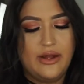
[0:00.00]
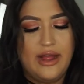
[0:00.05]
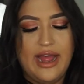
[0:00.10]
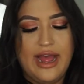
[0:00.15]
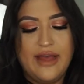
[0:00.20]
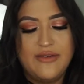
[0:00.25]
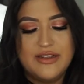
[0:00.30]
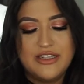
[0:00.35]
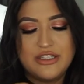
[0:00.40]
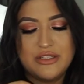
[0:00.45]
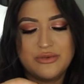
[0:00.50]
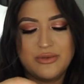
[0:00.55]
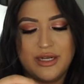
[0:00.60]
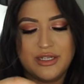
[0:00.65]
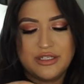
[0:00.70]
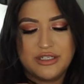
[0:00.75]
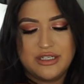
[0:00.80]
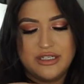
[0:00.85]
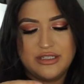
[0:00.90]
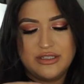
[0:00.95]
I haven't
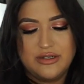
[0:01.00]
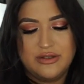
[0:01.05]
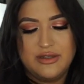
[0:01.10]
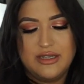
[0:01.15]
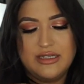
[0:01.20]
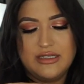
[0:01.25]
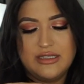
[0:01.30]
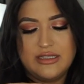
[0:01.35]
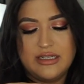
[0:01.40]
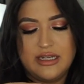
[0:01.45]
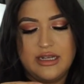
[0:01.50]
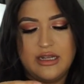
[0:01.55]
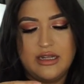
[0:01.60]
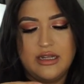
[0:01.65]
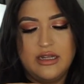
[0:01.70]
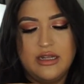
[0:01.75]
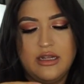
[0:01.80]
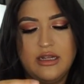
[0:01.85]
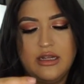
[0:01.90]
swatched it, so let's see.